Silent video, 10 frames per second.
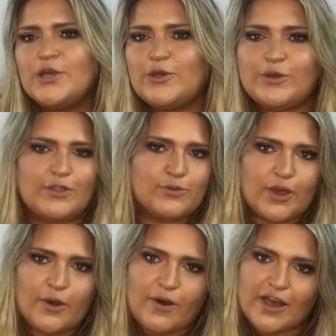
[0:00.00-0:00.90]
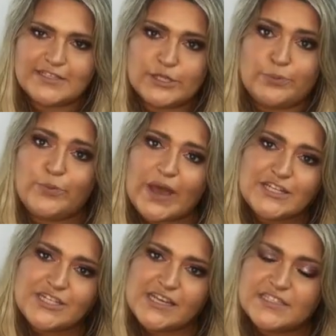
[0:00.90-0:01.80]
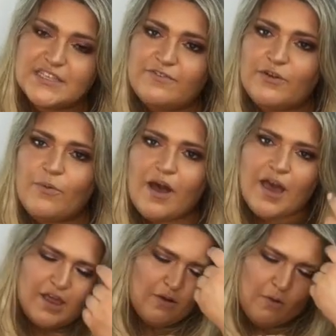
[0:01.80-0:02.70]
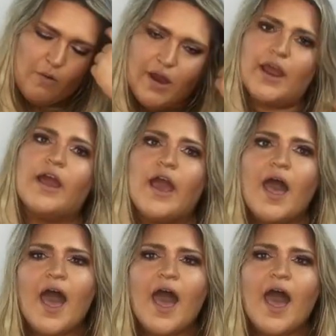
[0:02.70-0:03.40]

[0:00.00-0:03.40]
You can throw on some wedges if you want, or